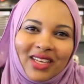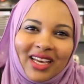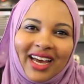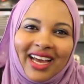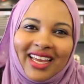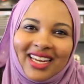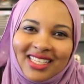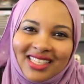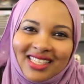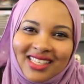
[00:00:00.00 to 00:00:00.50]

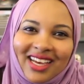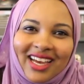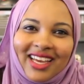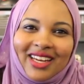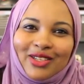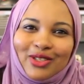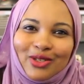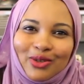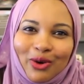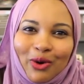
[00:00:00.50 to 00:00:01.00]
I
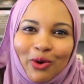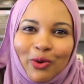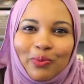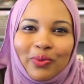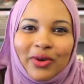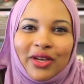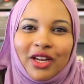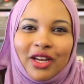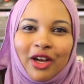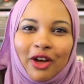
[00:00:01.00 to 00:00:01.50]
decided to
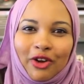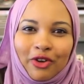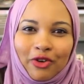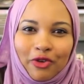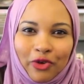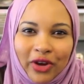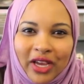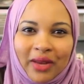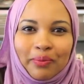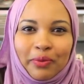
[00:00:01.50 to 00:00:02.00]
open a
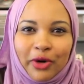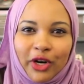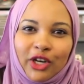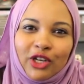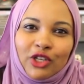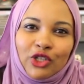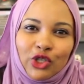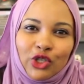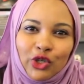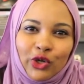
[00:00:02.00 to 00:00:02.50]
great
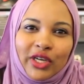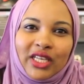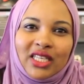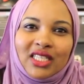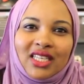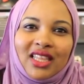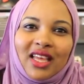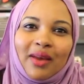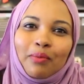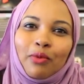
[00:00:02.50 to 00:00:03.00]
burger joint
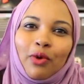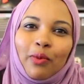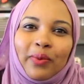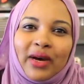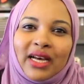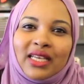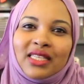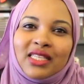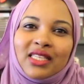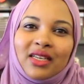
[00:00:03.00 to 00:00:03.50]
that
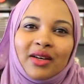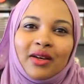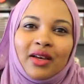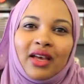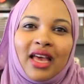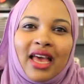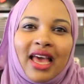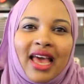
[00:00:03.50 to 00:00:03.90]
Mombasa